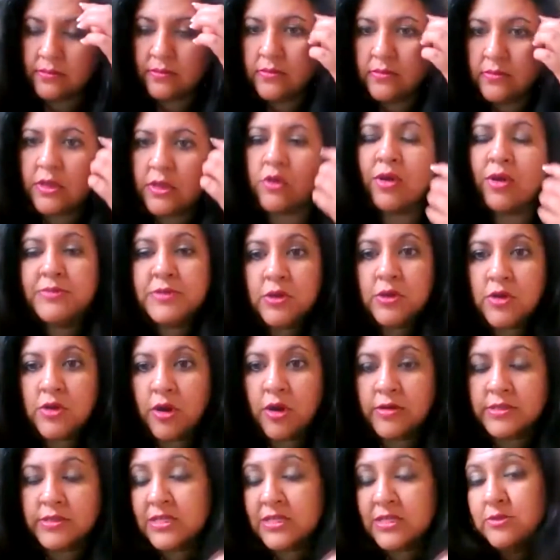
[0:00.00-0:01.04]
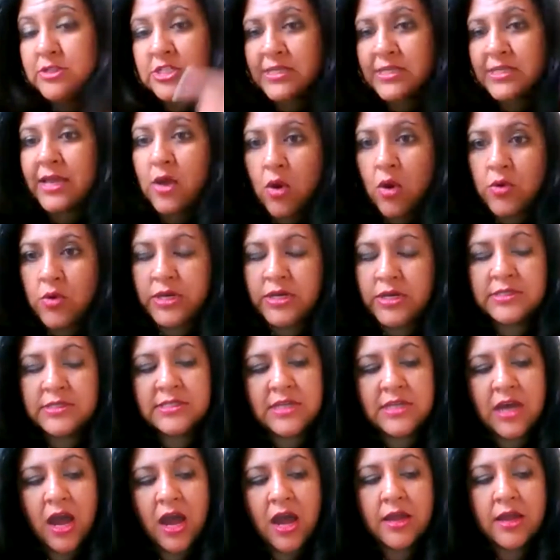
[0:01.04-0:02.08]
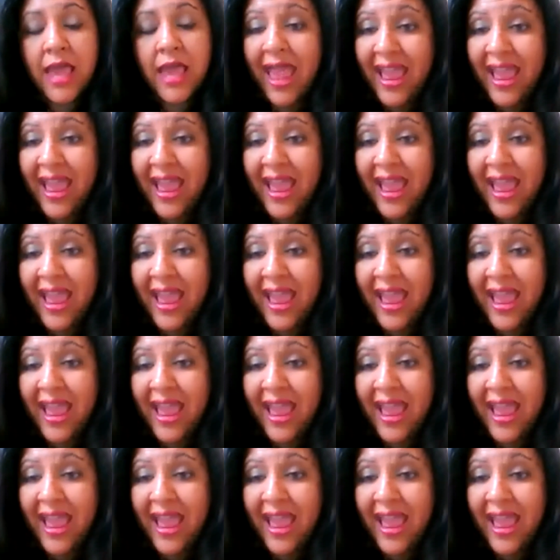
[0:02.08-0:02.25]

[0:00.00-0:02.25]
the cryptocurrency, which is like owning a stock,